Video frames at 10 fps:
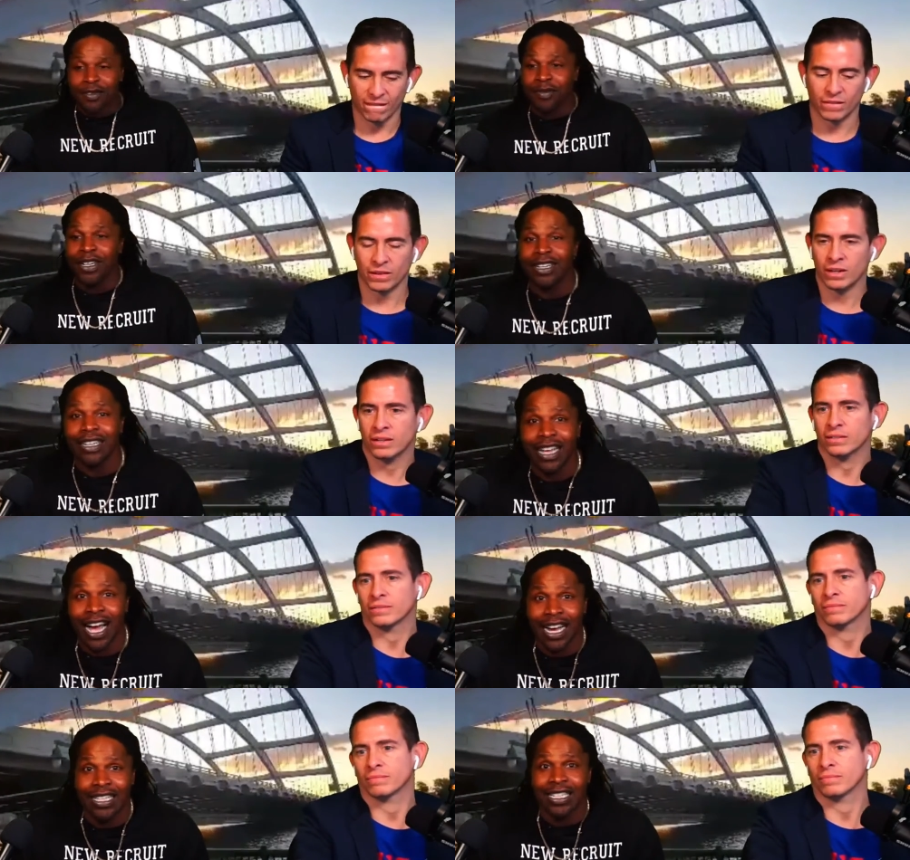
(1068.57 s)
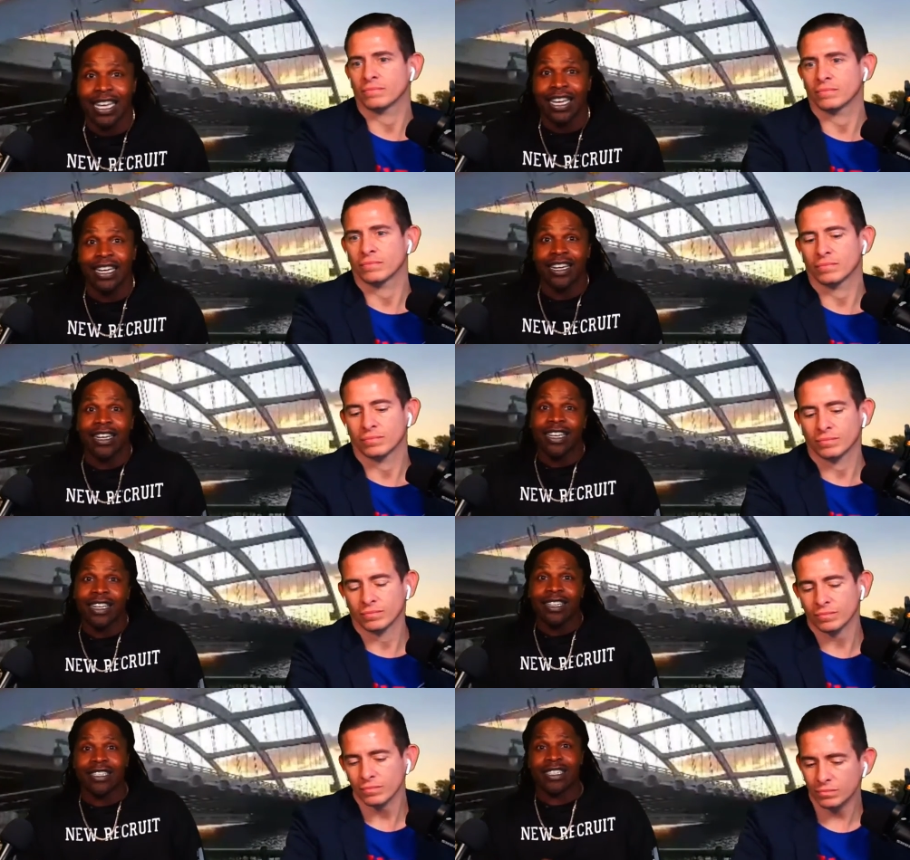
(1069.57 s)
Speaker 1: But yeah. Isaiah
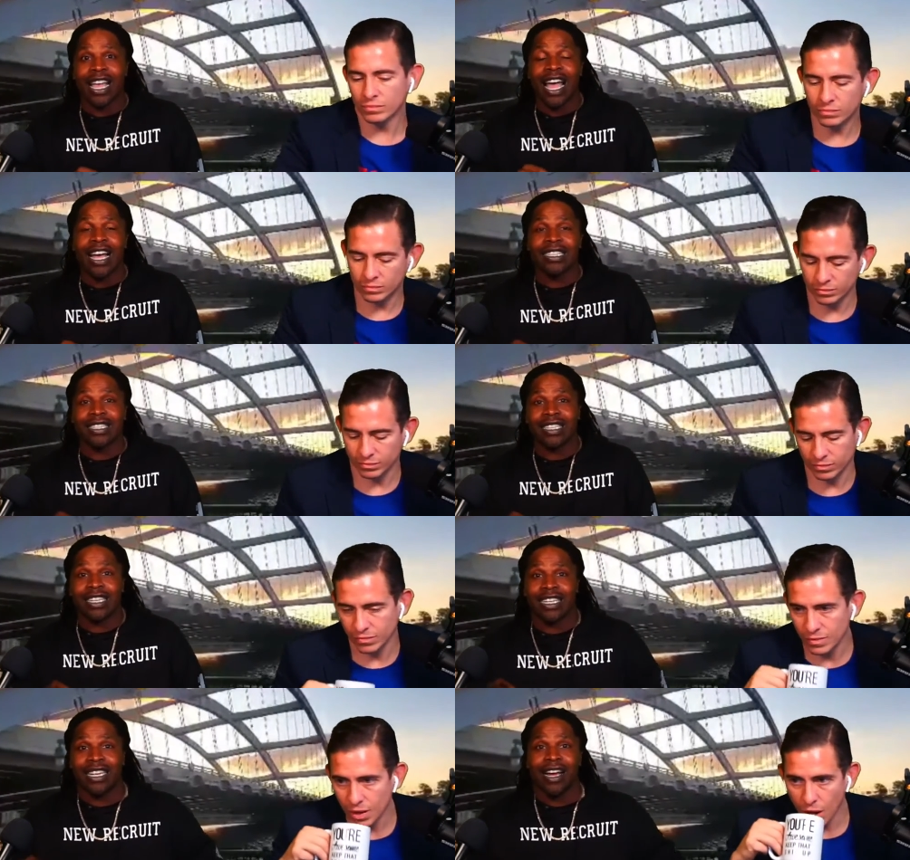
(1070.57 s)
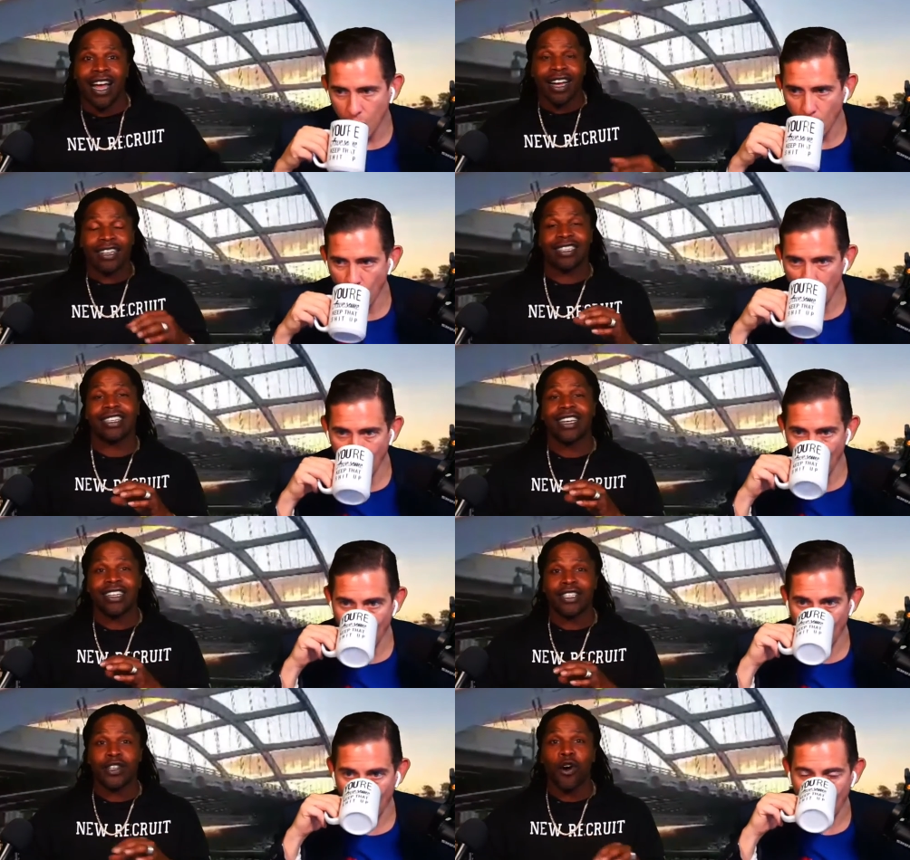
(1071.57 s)
is actually, and I, I can say
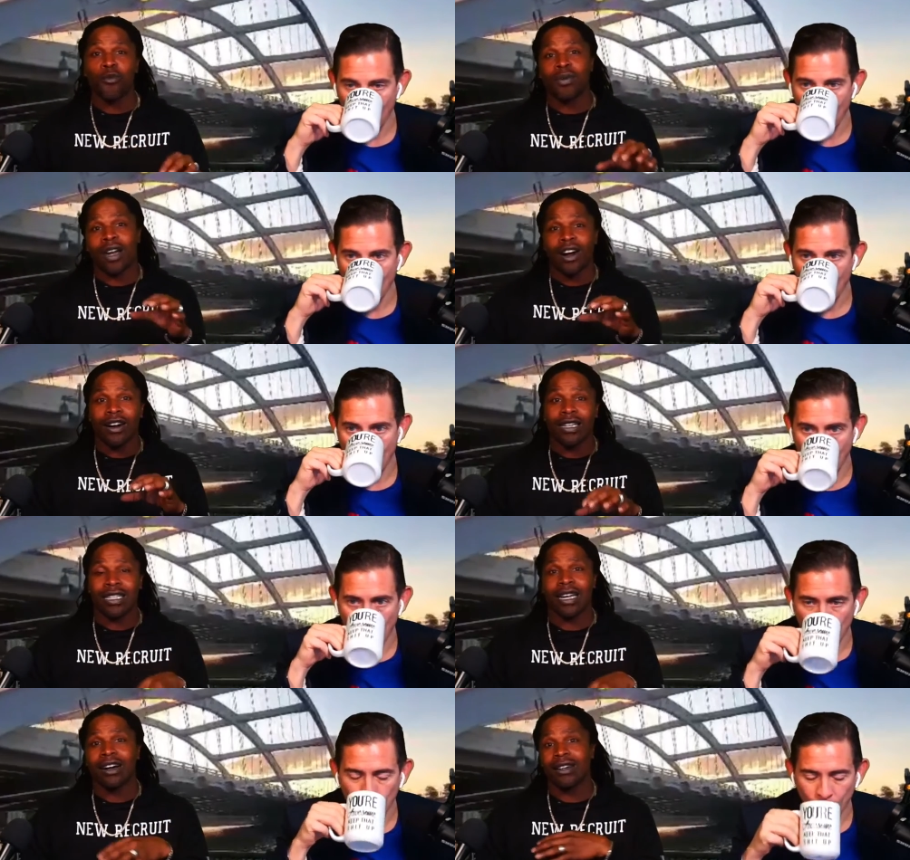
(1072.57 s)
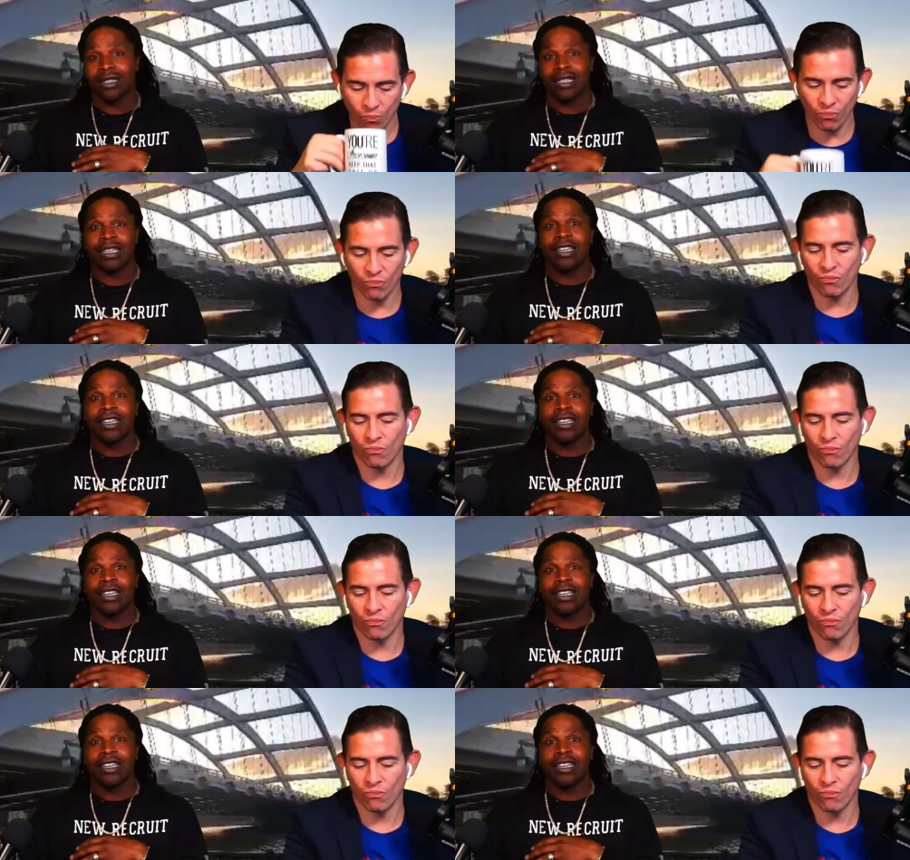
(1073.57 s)
this open heartedly.